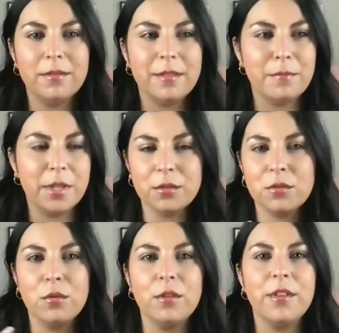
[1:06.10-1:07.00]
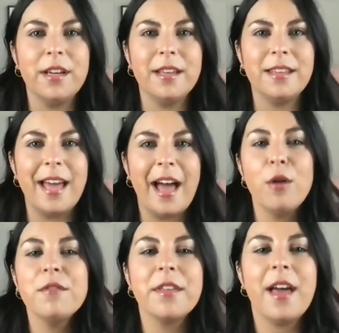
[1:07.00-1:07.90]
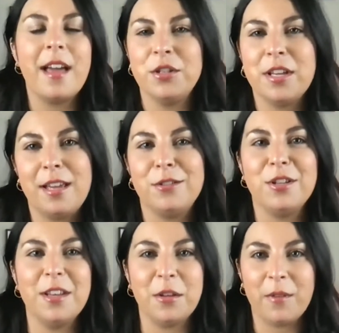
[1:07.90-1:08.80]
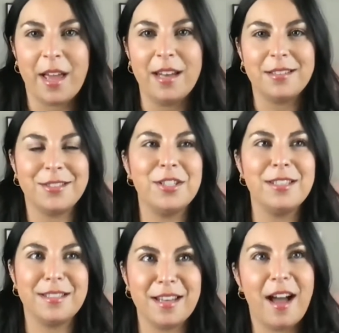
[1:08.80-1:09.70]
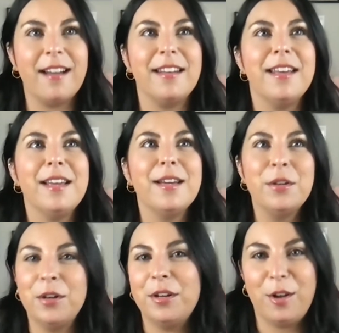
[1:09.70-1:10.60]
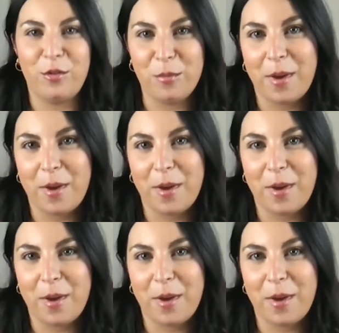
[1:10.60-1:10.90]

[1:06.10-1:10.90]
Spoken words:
middle school, the health education that you get is just not good enough, in my